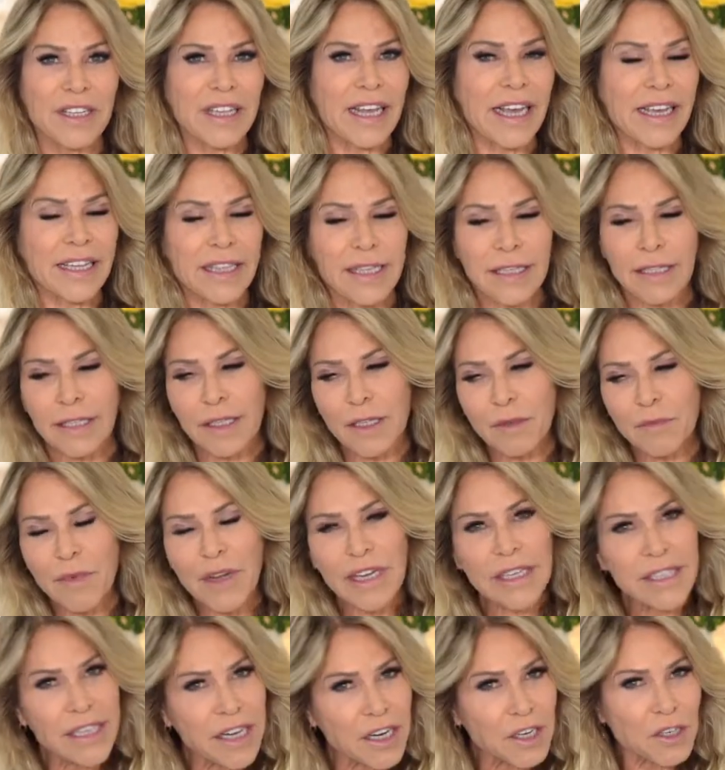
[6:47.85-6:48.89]
like, this is
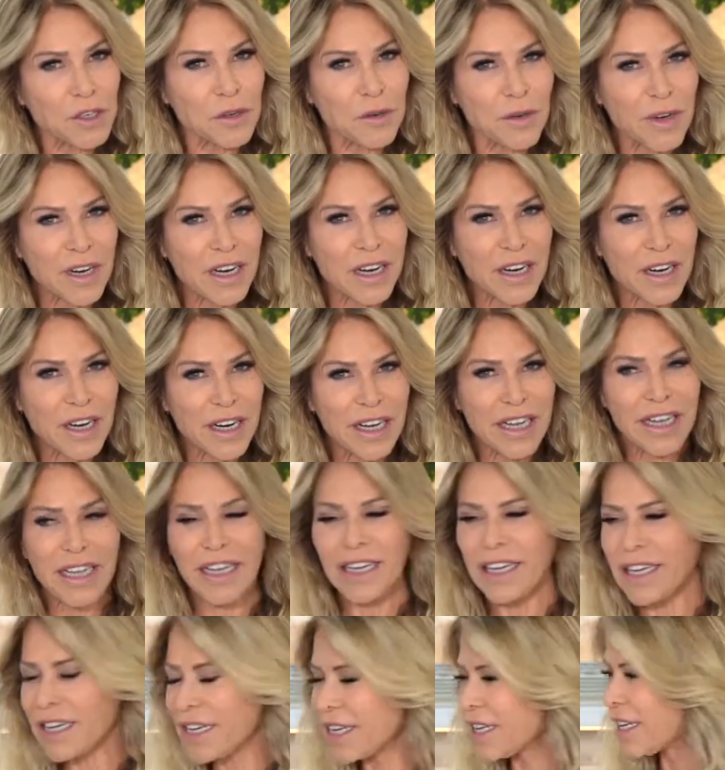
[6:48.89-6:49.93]
my
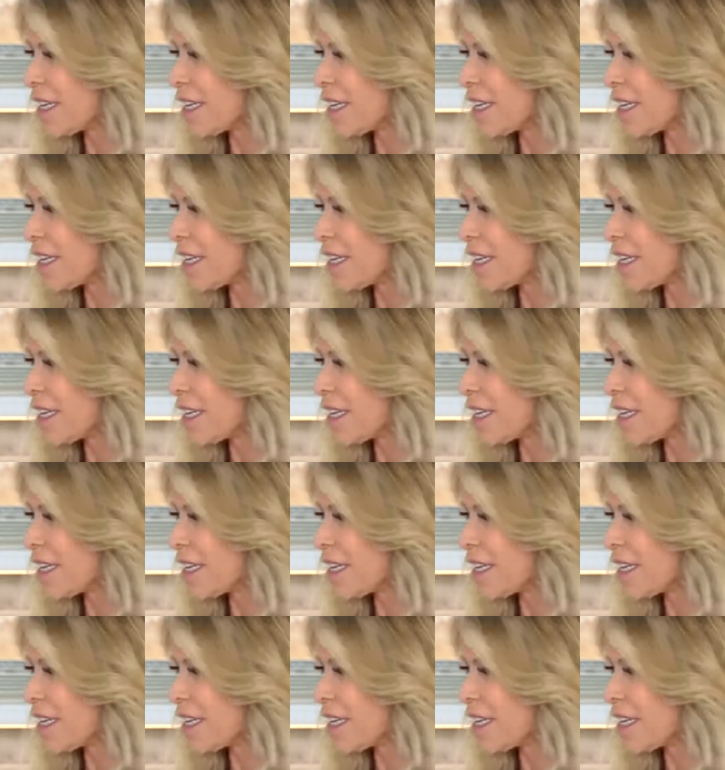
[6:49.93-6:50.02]
sanctuary.